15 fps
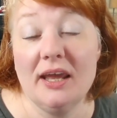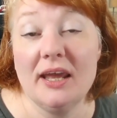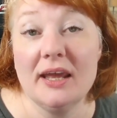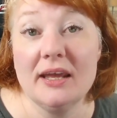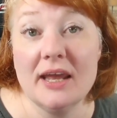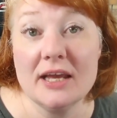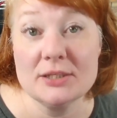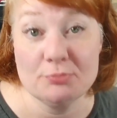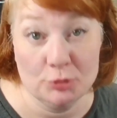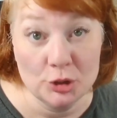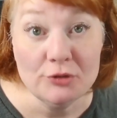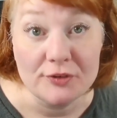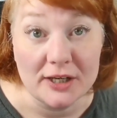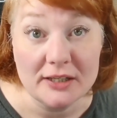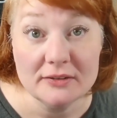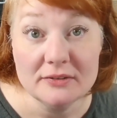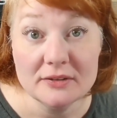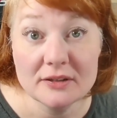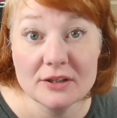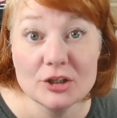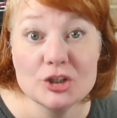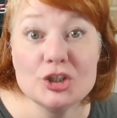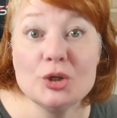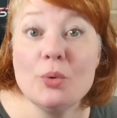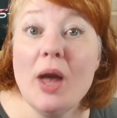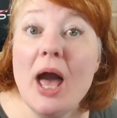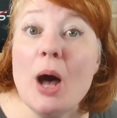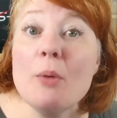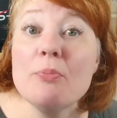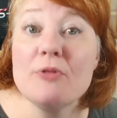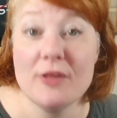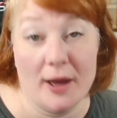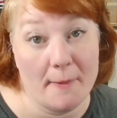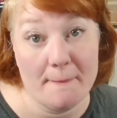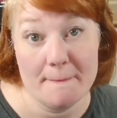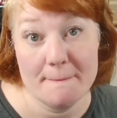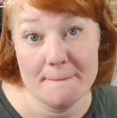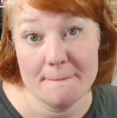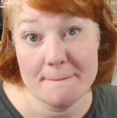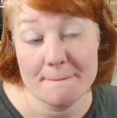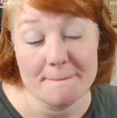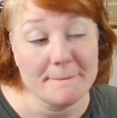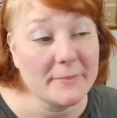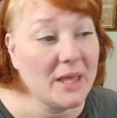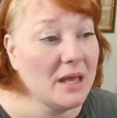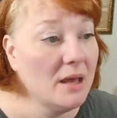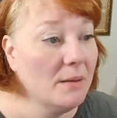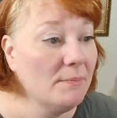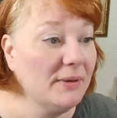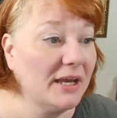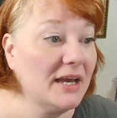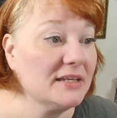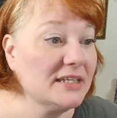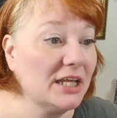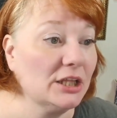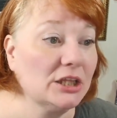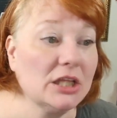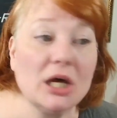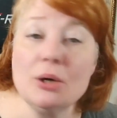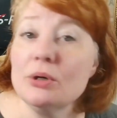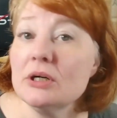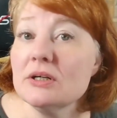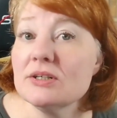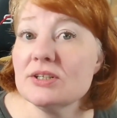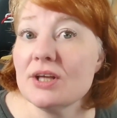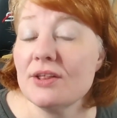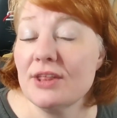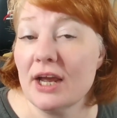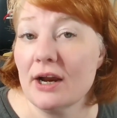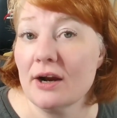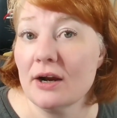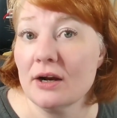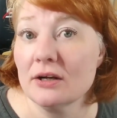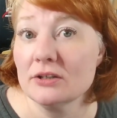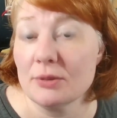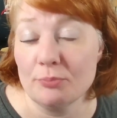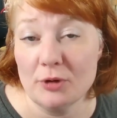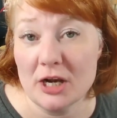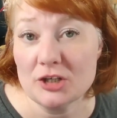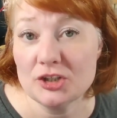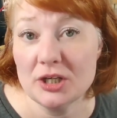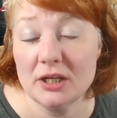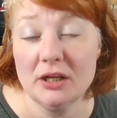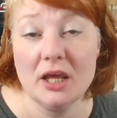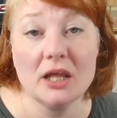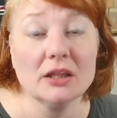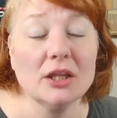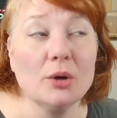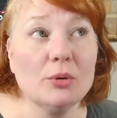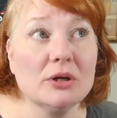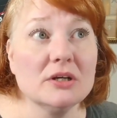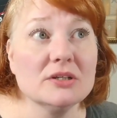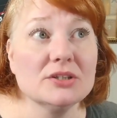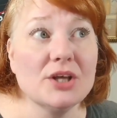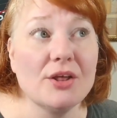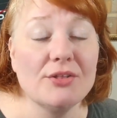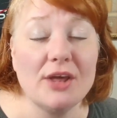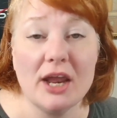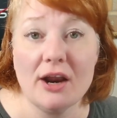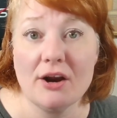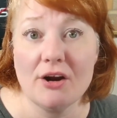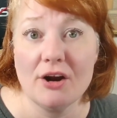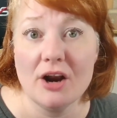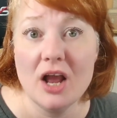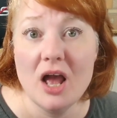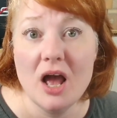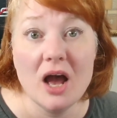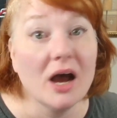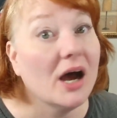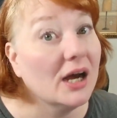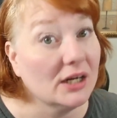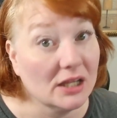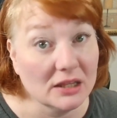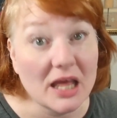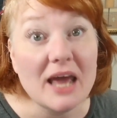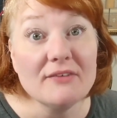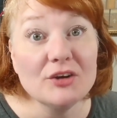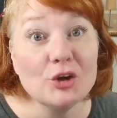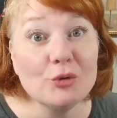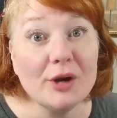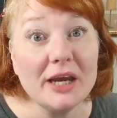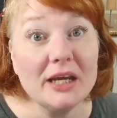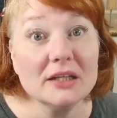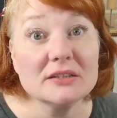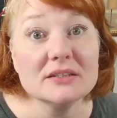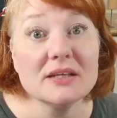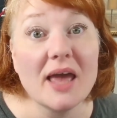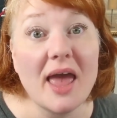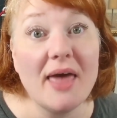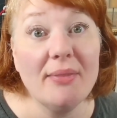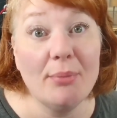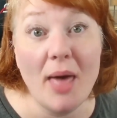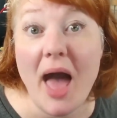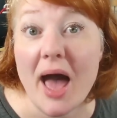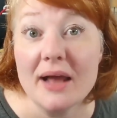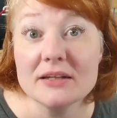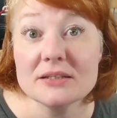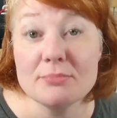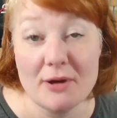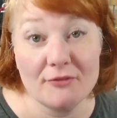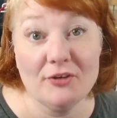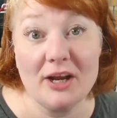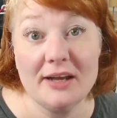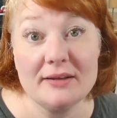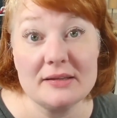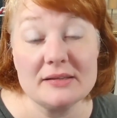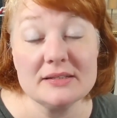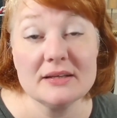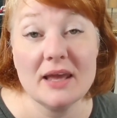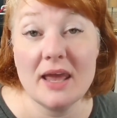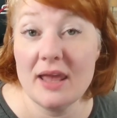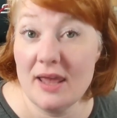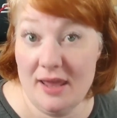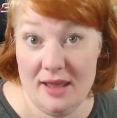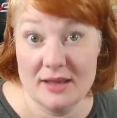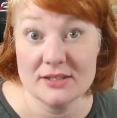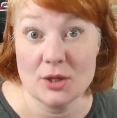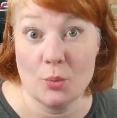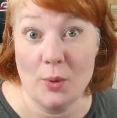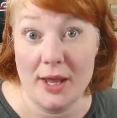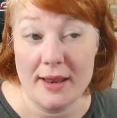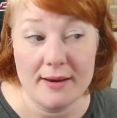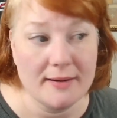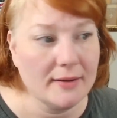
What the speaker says: it has proven to help them because it lowers their depression, it lowers their unaliving rates, and that, my friends, is a win.